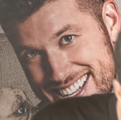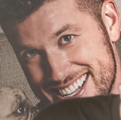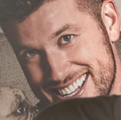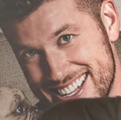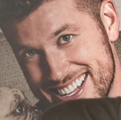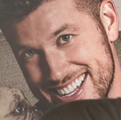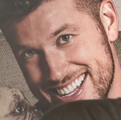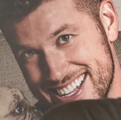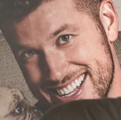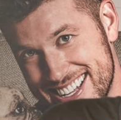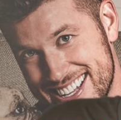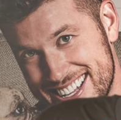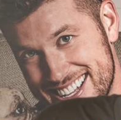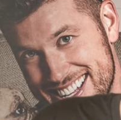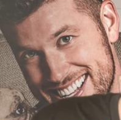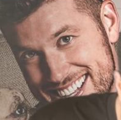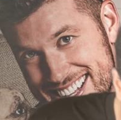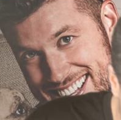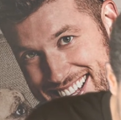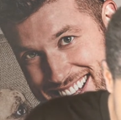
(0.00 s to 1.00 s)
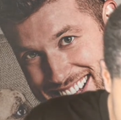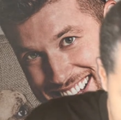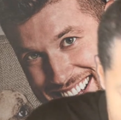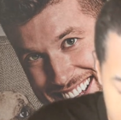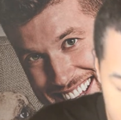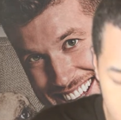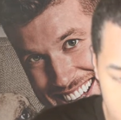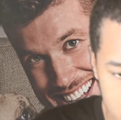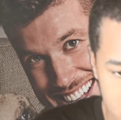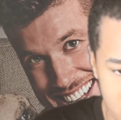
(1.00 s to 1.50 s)

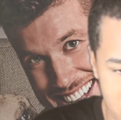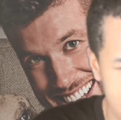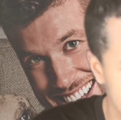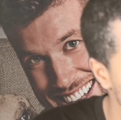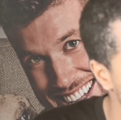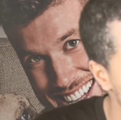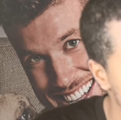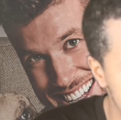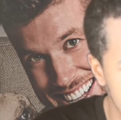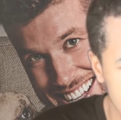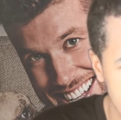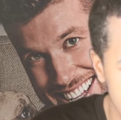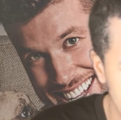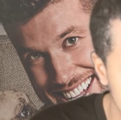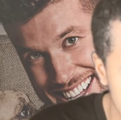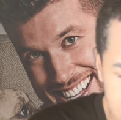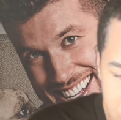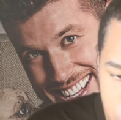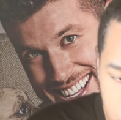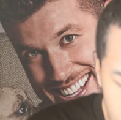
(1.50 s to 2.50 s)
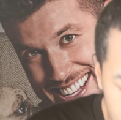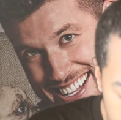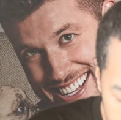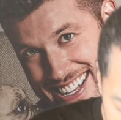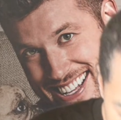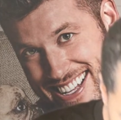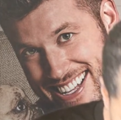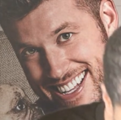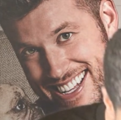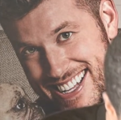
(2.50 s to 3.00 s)

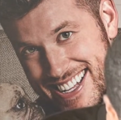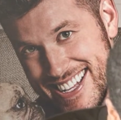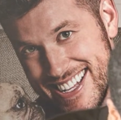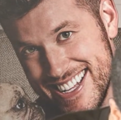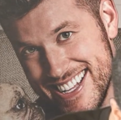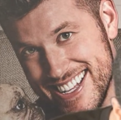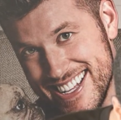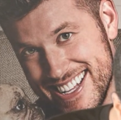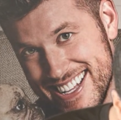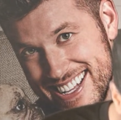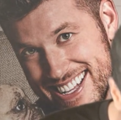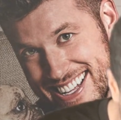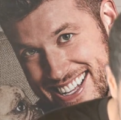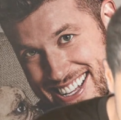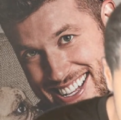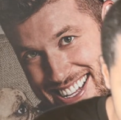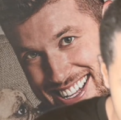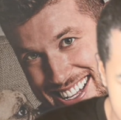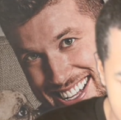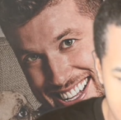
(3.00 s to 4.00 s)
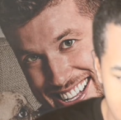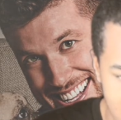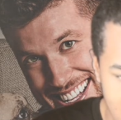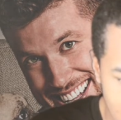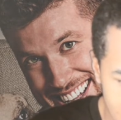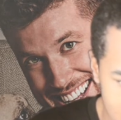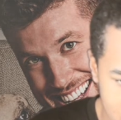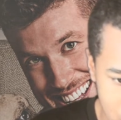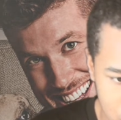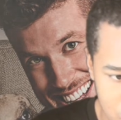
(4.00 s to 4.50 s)

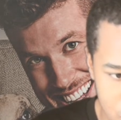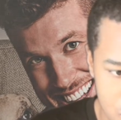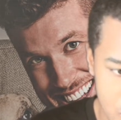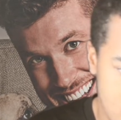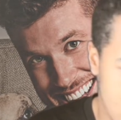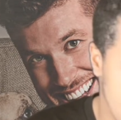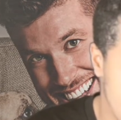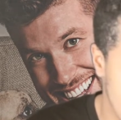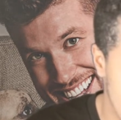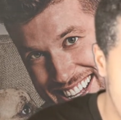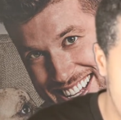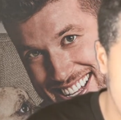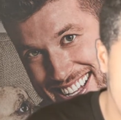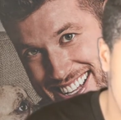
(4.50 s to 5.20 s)
[no speech]